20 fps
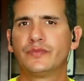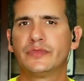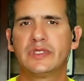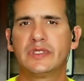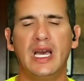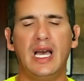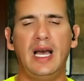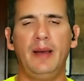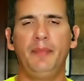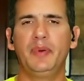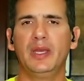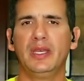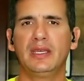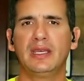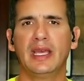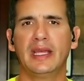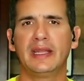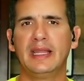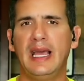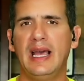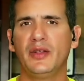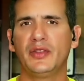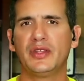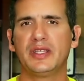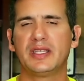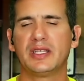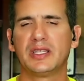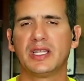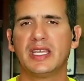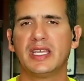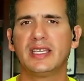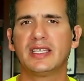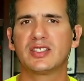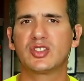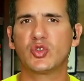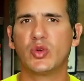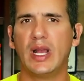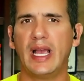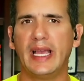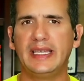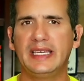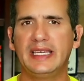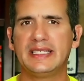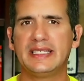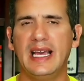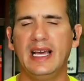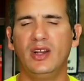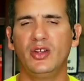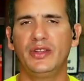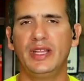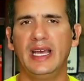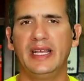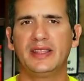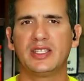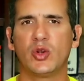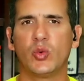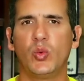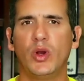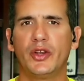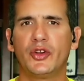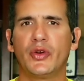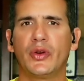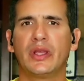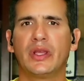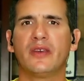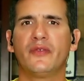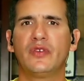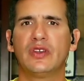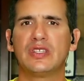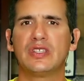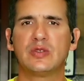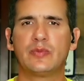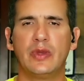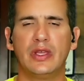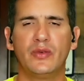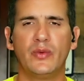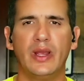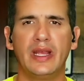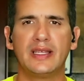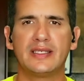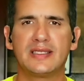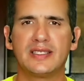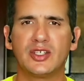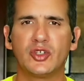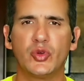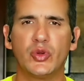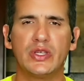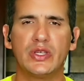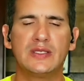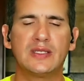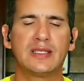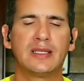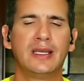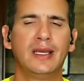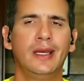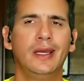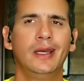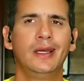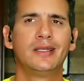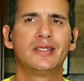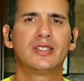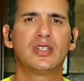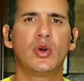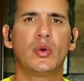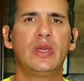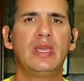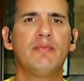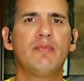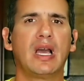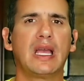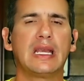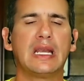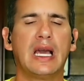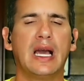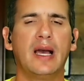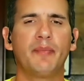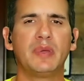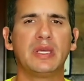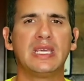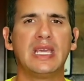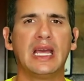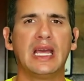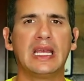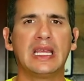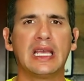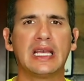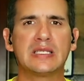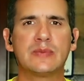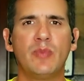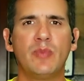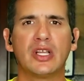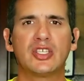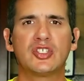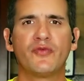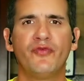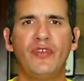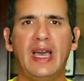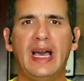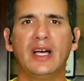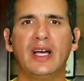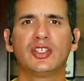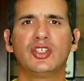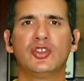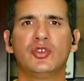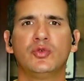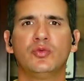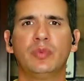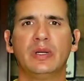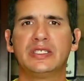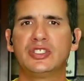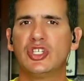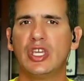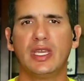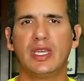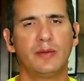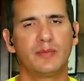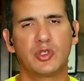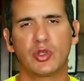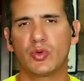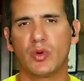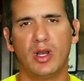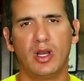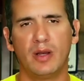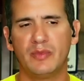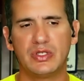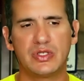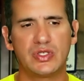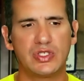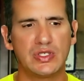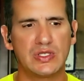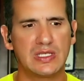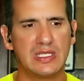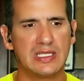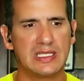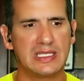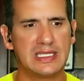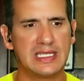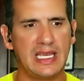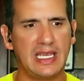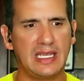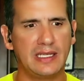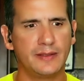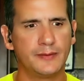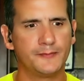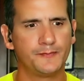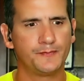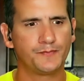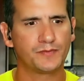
topic. And now that the league is cracking down on that, they're wondering if his spin rate is decreased. So he might not be getting as much value, but Jacob Degrom is just insane.